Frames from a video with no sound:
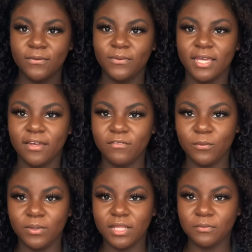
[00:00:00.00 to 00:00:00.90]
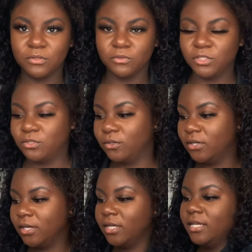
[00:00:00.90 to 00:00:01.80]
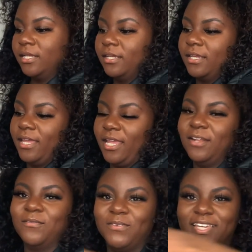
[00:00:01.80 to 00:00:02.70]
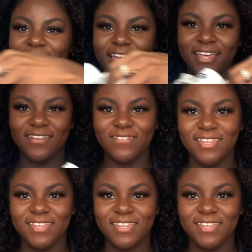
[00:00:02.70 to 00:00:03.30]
We have the one that was restored, and we have